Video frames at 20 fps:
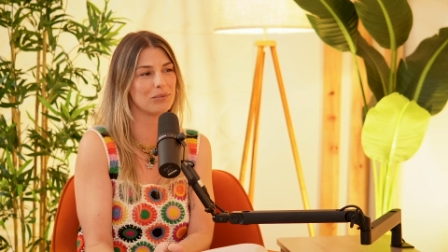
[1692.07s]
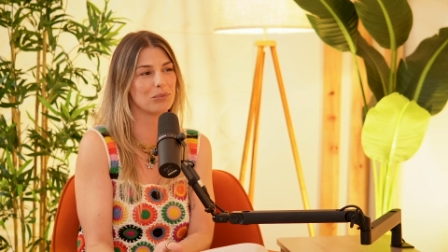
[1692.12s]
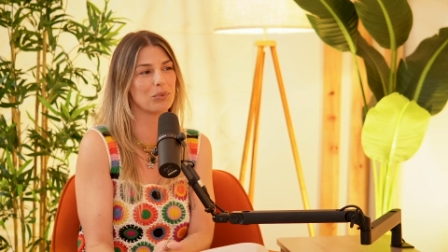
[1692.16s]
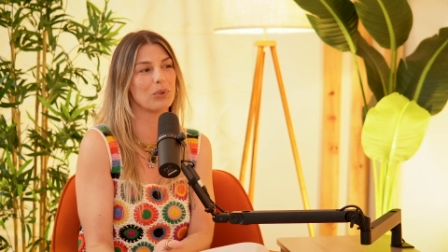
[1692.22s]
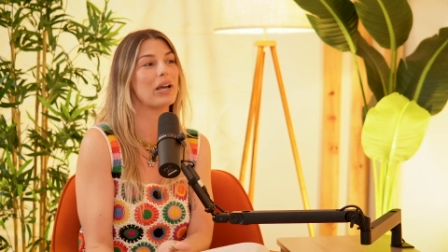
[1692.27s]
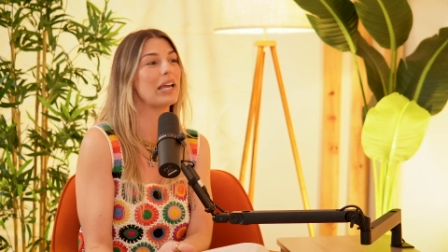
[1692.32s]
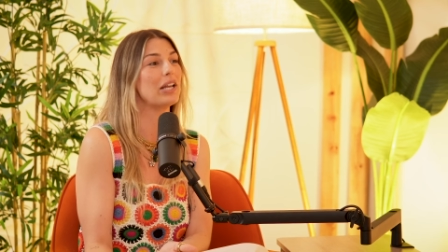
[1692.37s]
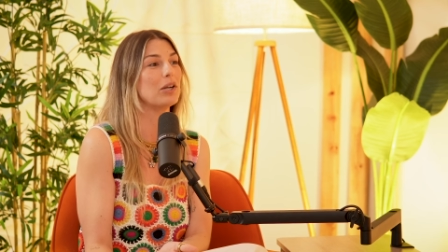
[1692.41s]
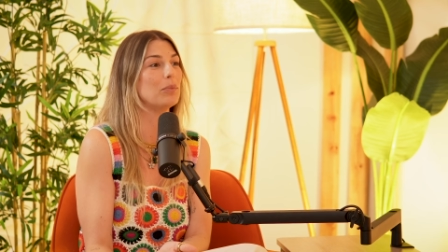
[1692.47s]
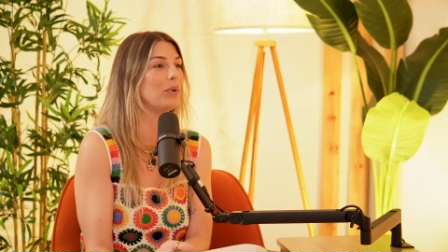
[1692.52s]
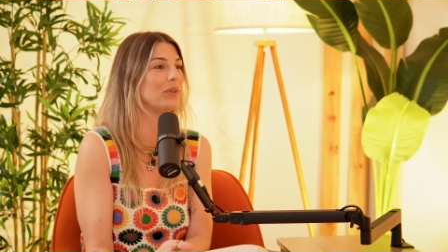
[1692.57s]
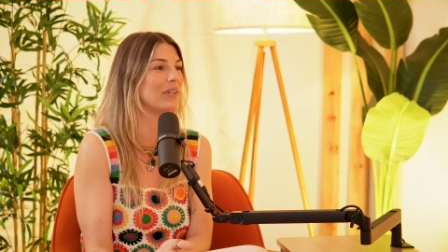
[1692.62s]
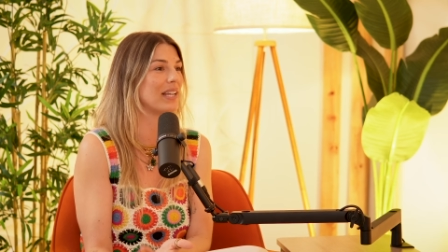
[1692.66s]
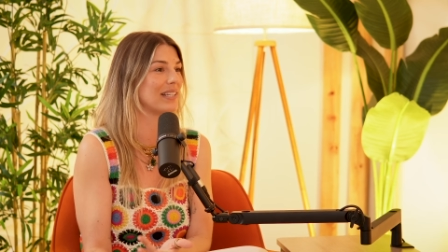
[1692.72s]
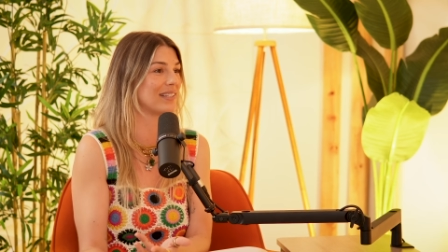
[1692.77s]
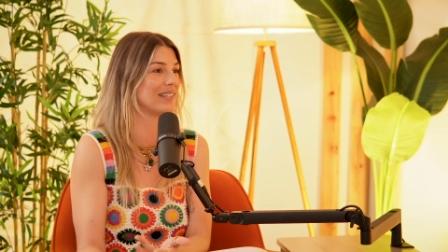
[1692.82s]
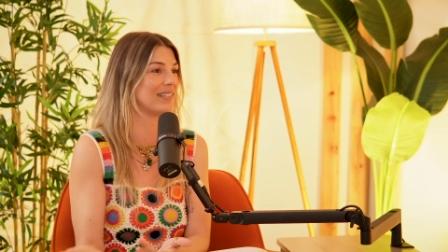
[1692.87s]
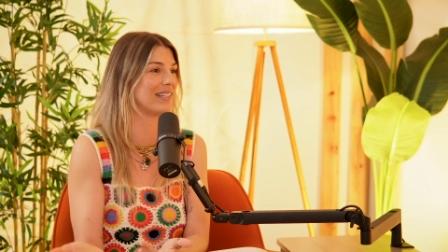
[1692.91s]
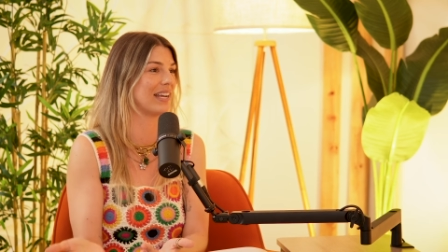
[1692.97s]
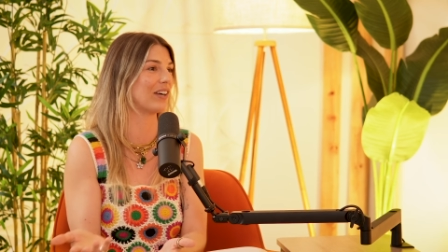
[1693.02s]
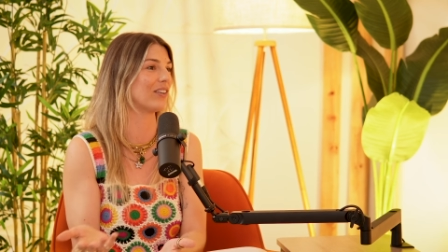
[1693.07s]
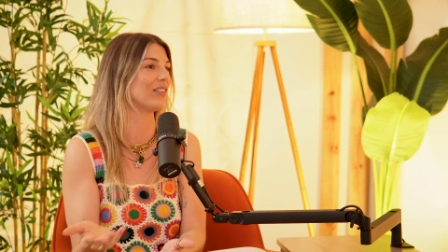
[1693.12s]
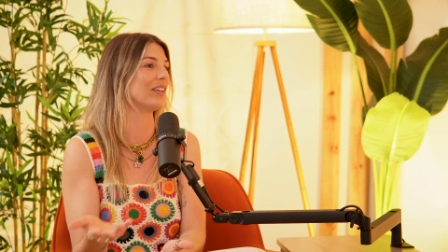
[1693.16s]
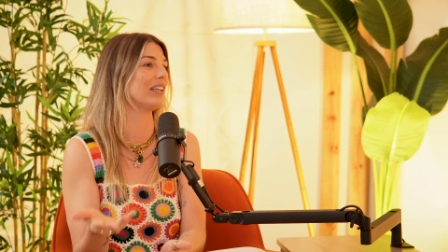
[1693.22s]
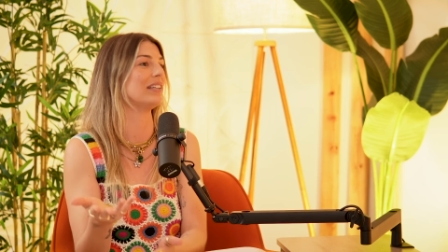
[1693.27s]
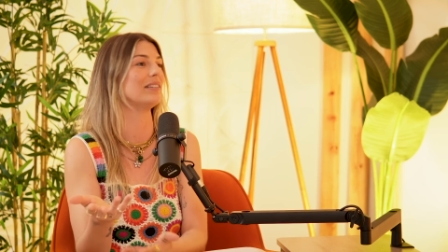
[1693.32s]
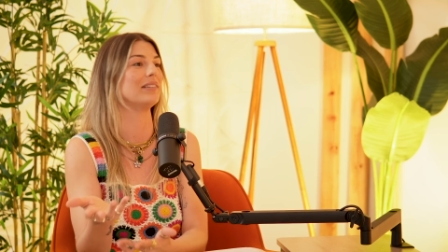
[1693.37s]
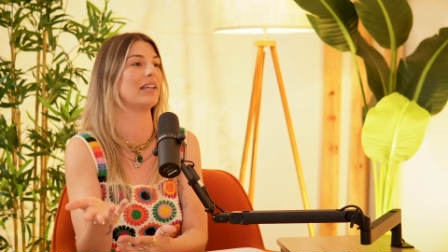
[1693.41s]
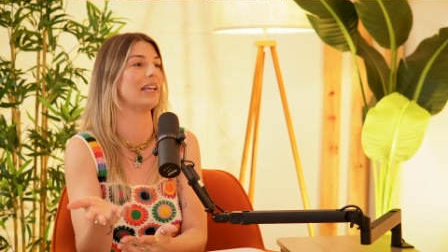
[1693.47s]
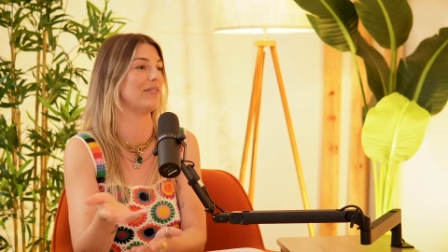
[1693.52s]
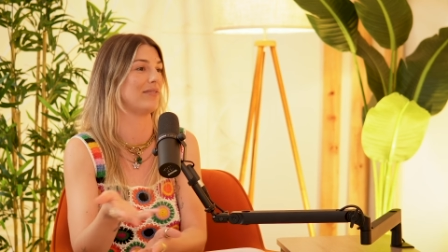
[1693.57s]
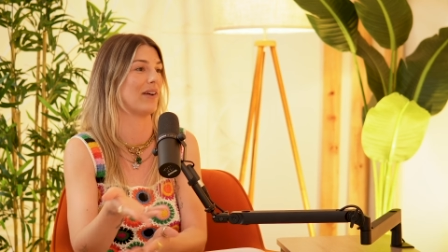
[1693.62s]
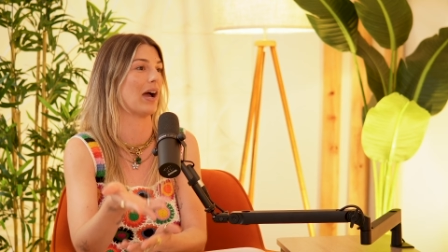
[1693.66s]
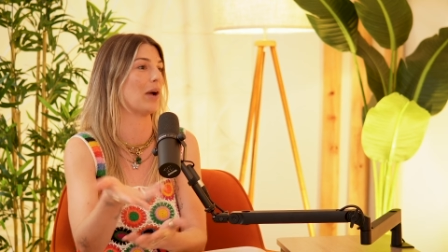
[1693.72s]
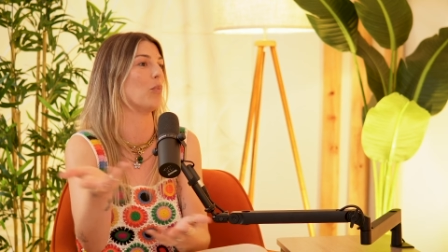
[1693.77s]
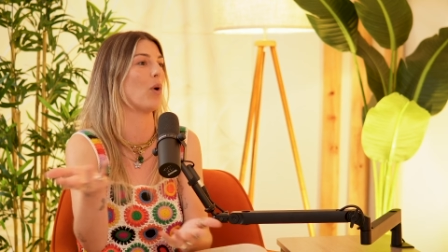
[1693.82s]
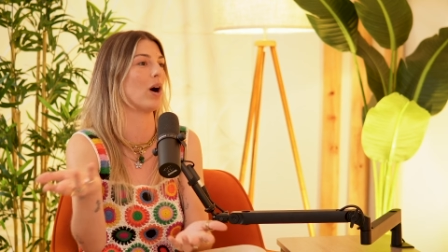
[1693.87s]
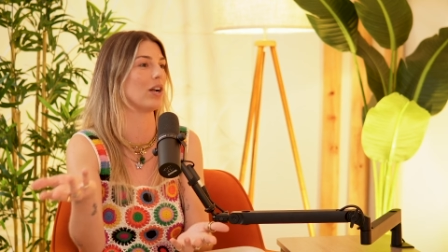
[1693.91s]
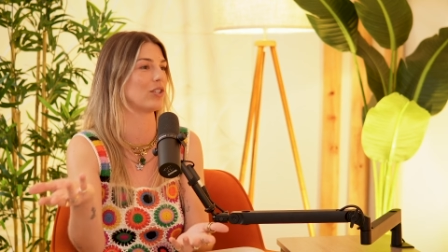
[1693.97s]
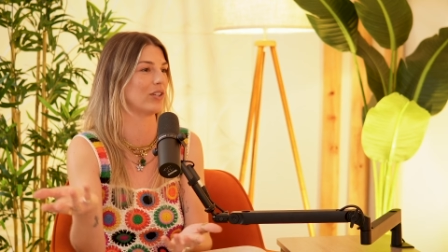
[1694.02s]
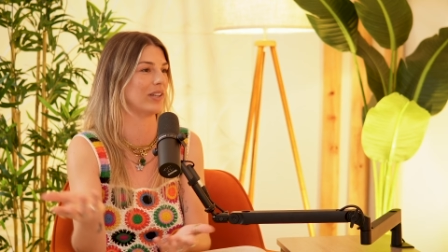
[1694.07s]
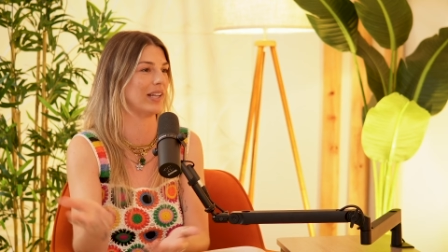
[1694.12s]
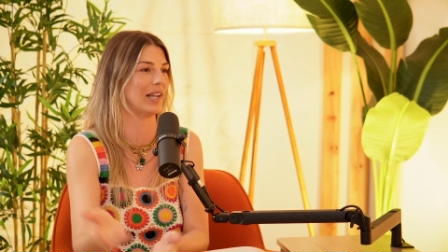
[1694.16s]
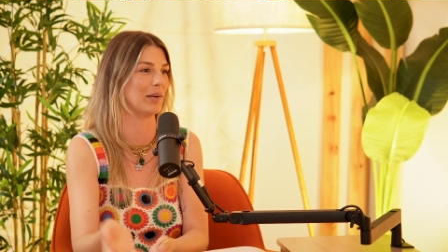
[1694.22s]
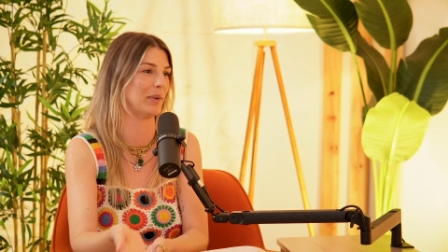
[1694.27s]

relatable necessarily if I'm watching that.